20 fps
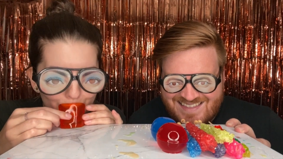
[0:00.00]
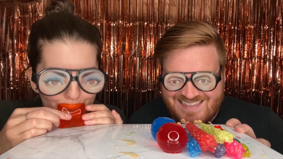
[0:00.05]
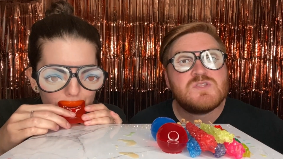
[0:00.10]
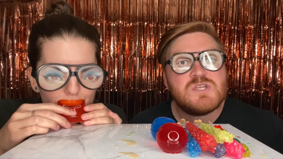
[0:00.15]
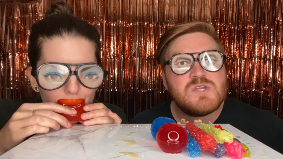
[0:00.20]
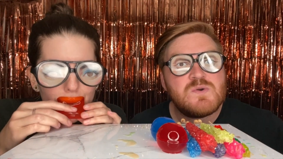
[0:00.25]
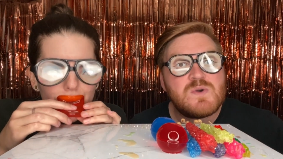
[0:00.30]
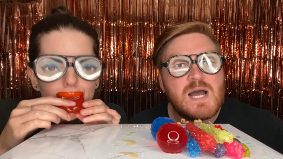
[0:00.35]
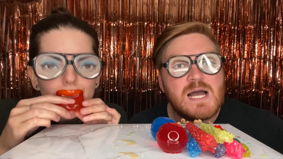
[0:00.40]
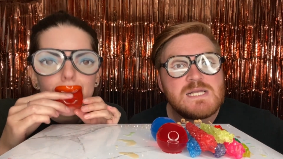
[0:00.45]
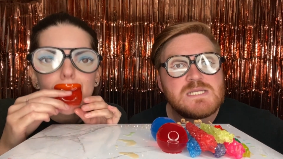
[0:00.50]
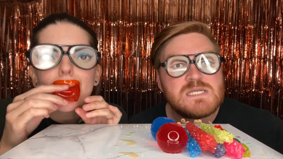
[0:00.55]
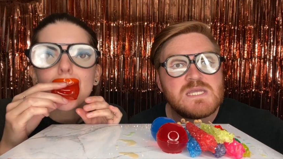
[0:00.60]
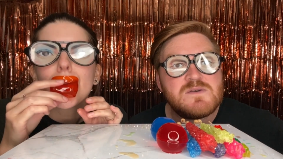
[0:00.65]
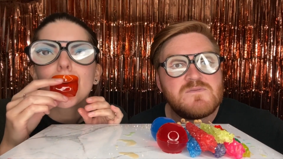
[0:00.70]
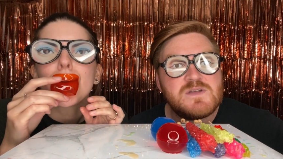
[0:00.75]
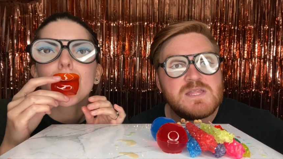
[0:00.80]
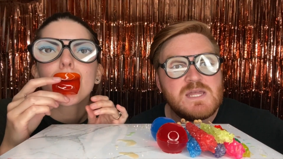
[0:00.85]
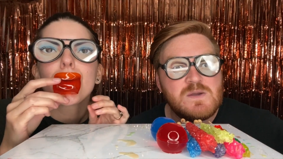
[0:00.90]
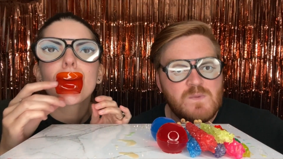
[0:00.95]
Speaker 1: Do you guys
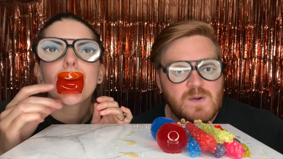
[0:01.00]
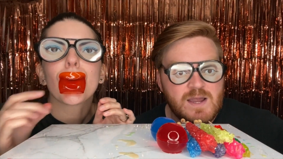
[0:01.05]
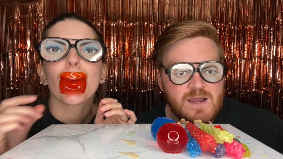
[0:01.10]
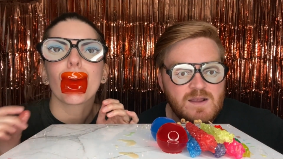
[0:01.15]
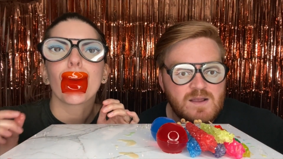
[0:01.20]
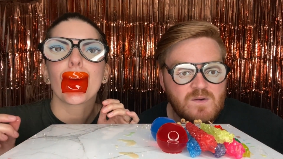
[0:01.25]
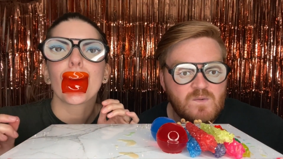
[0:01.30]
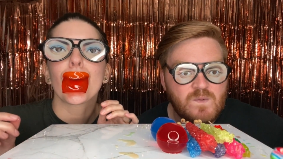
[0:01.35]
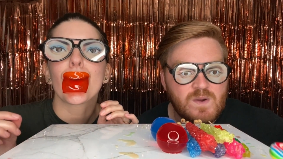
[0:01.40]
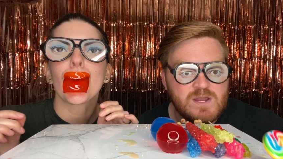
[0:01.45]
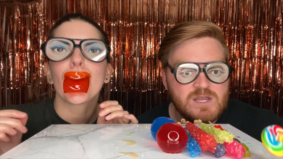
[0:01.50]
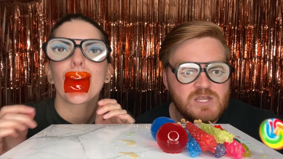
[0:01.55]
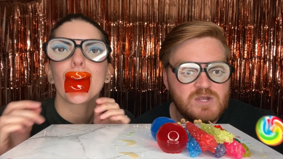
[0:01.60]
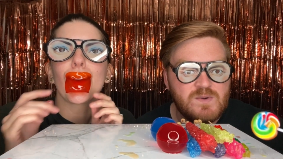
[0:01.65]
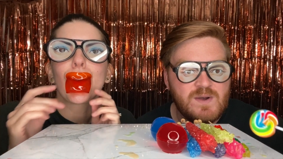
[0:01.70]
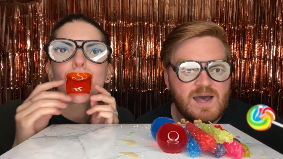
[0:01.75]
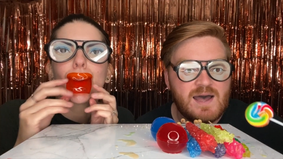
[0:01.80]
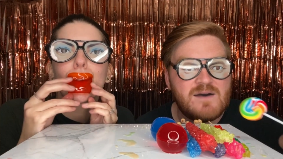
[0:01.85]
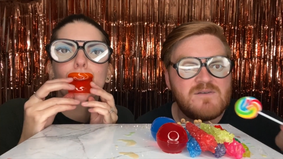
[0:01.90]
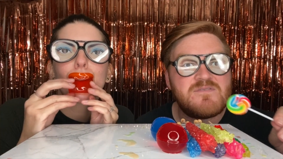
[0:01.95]
live anywhere where you
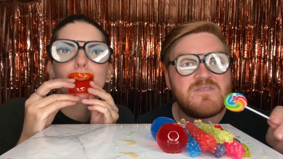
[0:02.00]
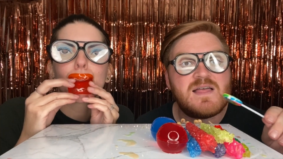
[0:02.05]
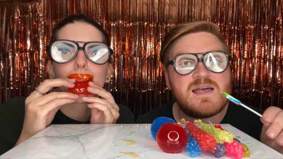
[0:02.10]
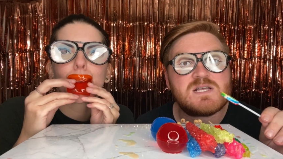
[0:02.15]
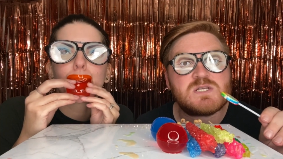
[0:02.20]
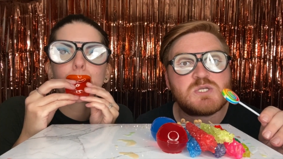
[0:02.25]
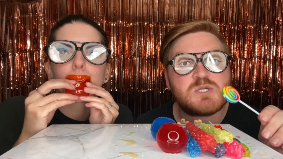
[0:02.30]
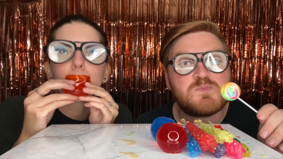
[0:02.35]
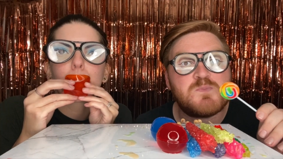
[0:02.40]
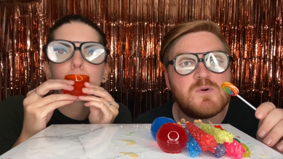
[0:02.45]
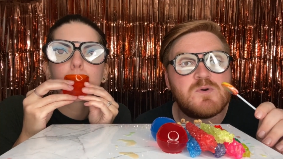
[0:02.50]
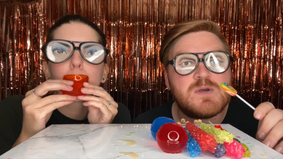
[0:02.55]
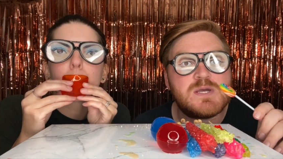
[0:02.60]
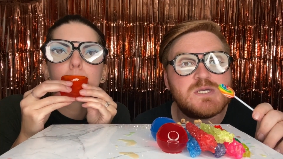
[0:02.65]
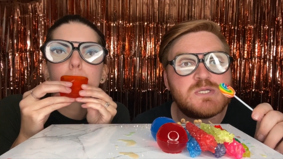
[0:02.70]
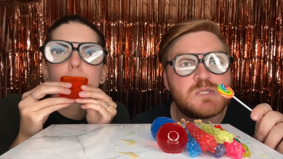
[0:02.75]
have like spooky